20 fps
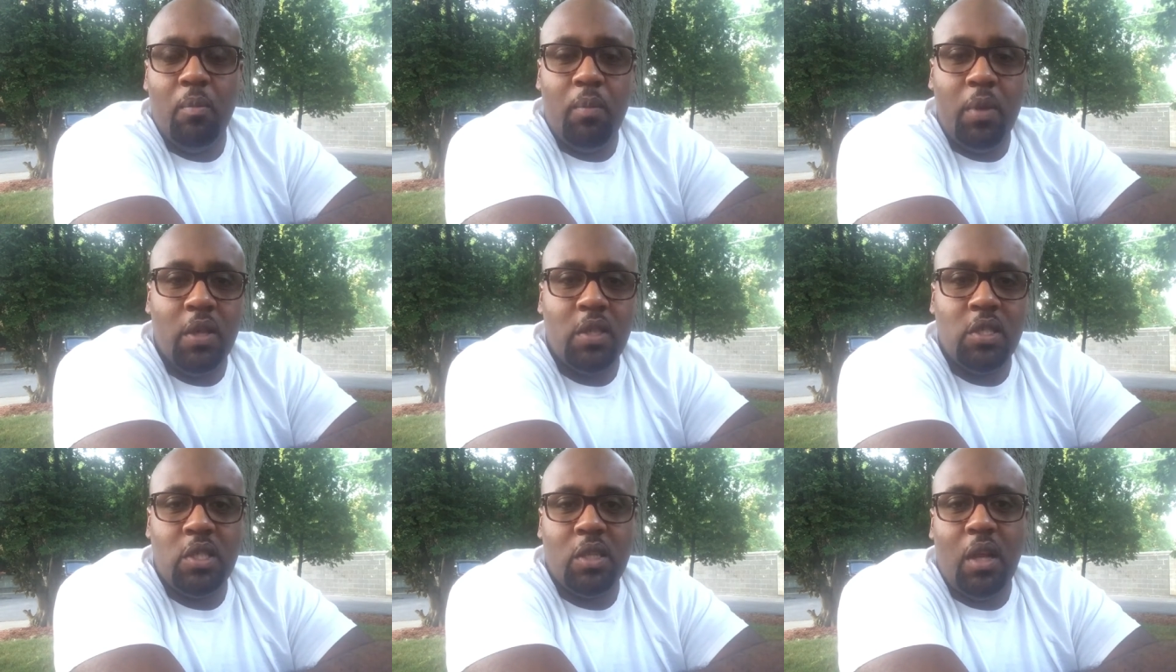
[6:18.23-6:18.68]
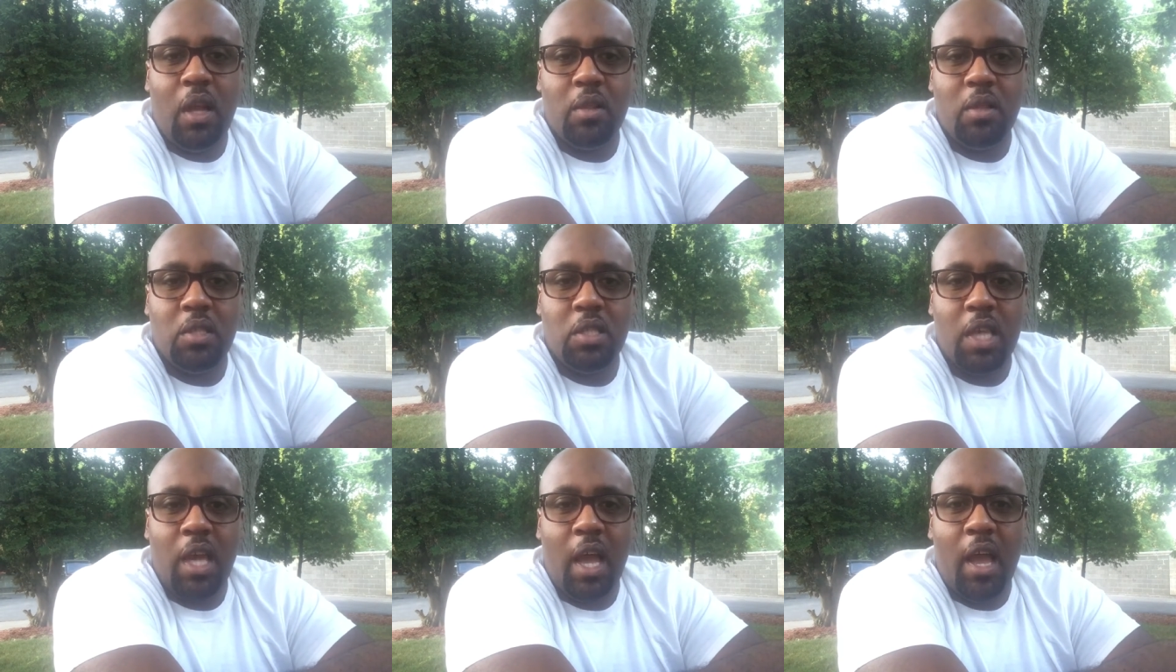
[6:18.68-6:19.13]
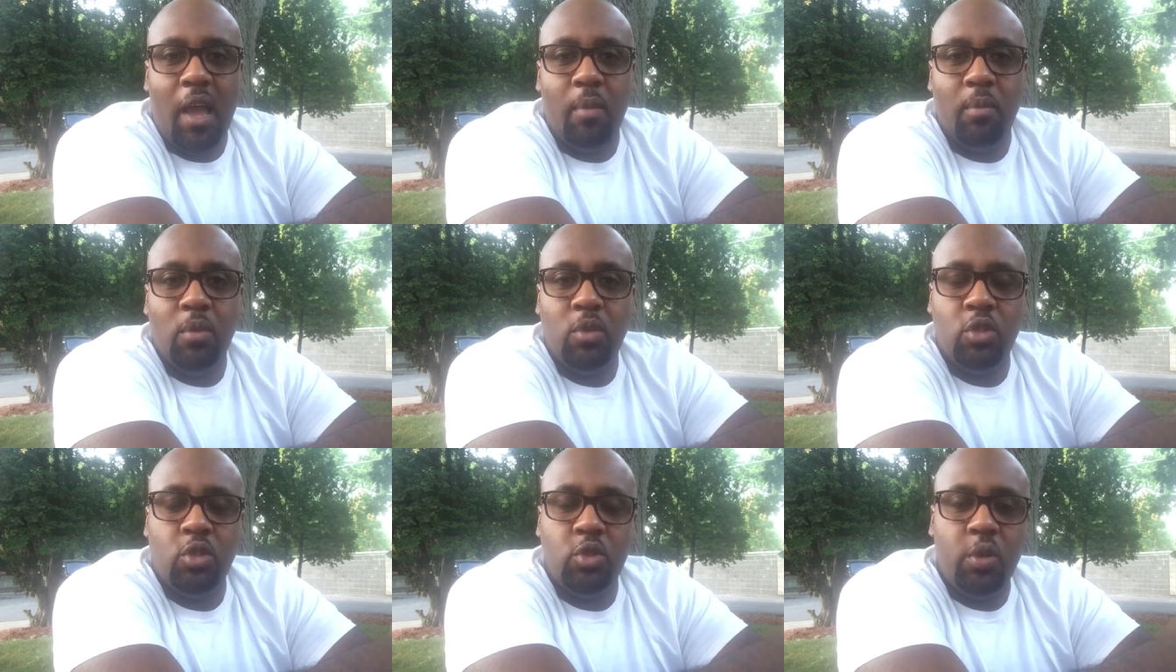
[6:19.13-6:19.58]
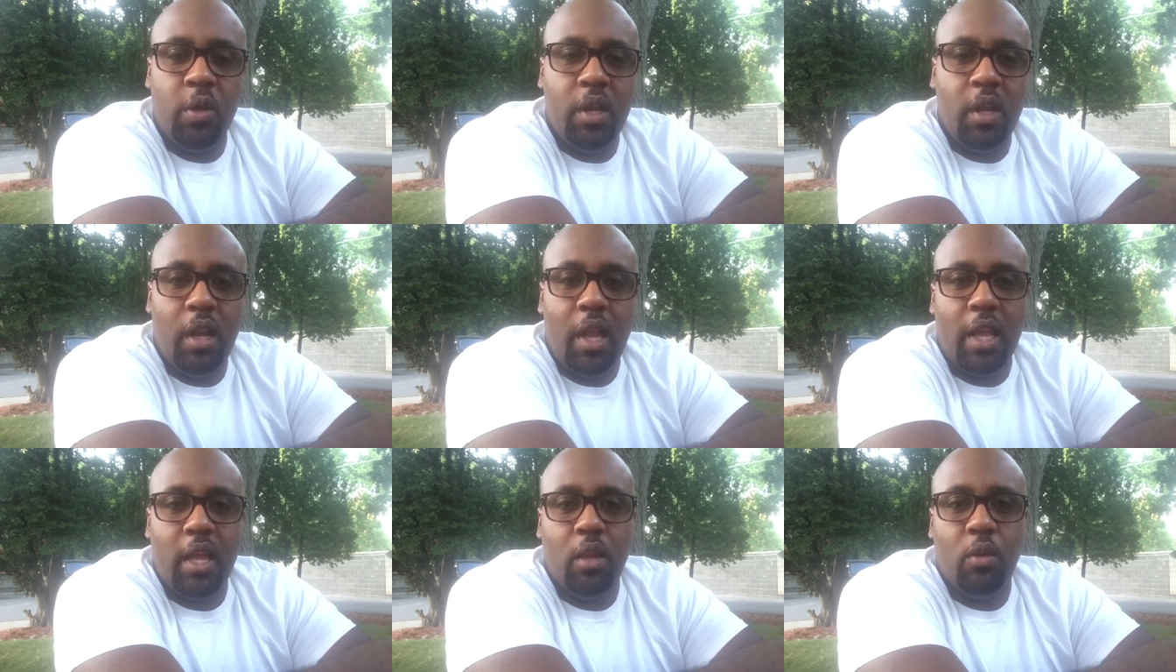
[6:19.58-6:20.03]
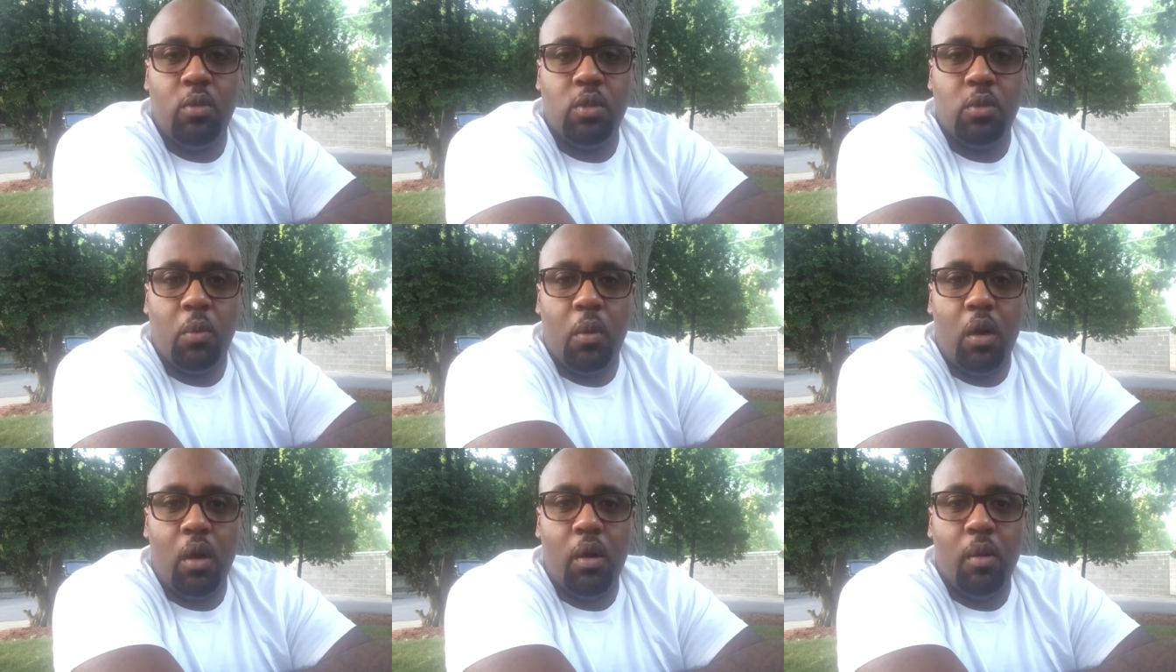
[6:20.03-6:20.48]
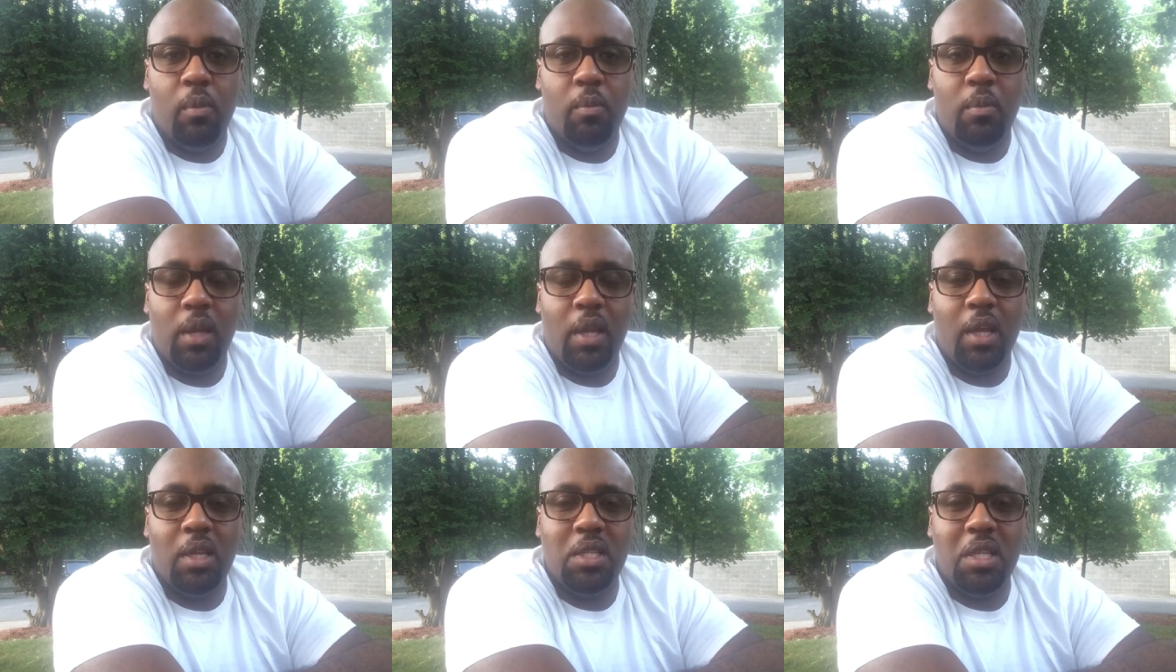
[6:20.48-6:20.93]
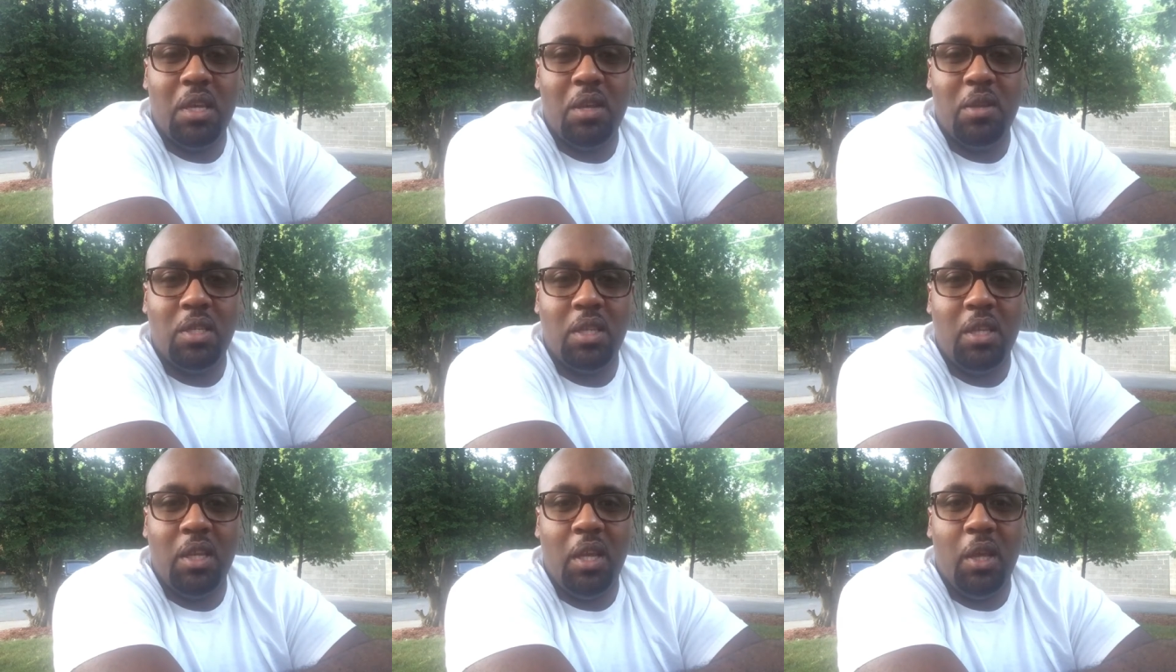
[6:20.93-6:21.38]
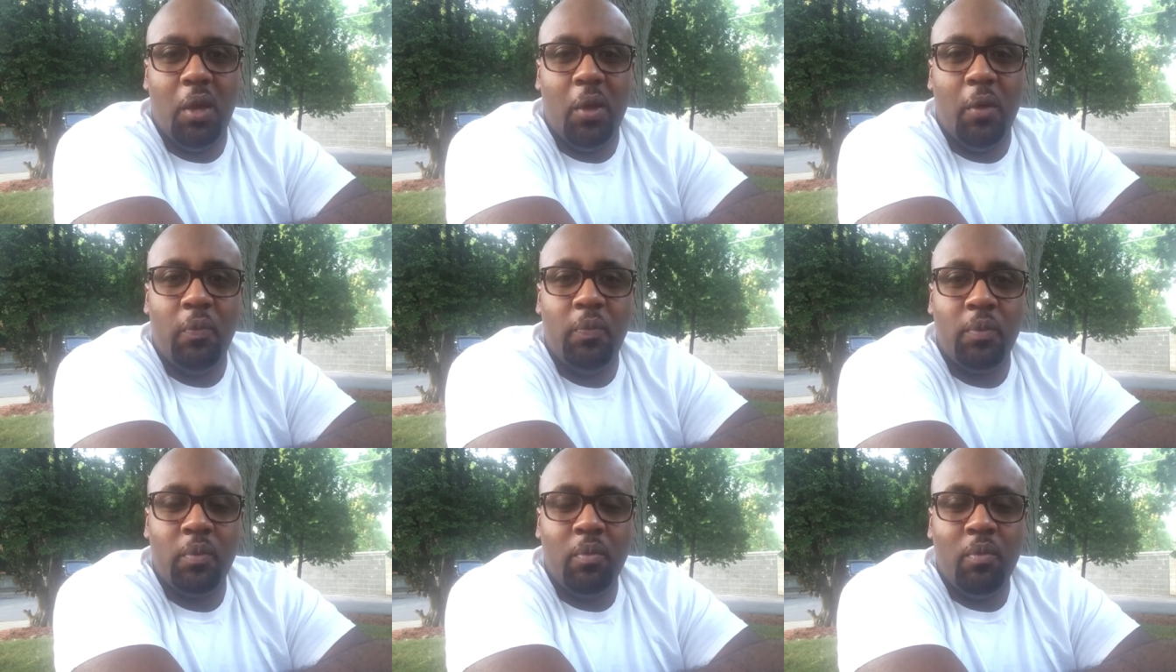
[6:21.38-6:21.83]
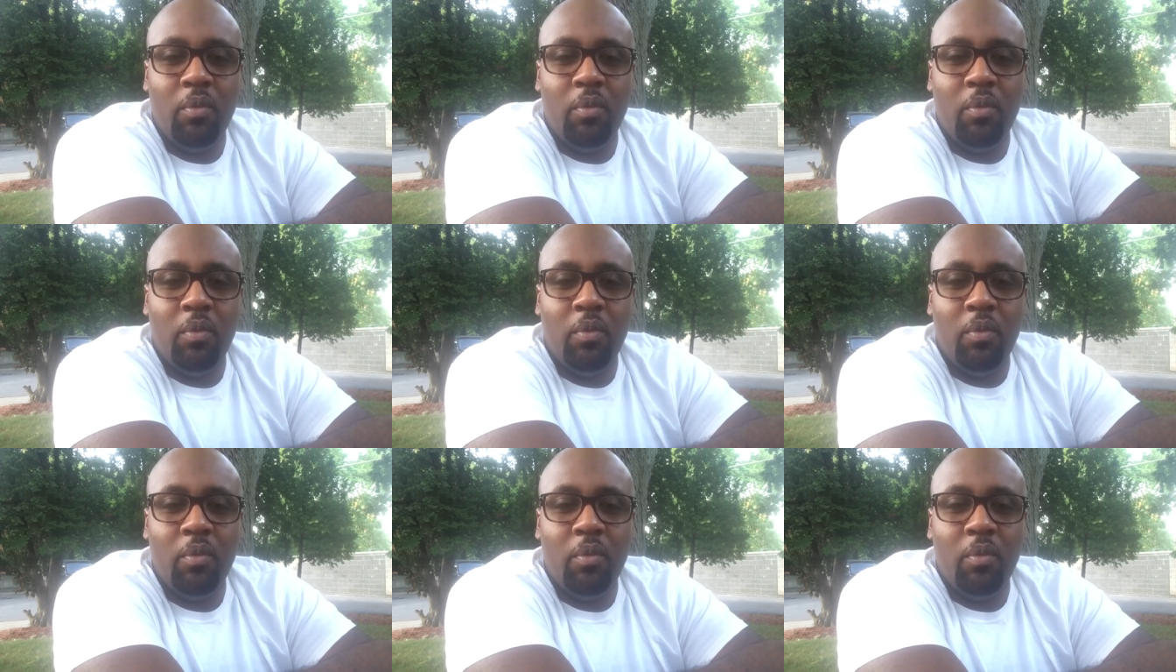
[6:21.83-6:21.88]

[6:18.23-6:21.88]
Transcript: Pencil out the time, treat it like it was work, because here's the deal.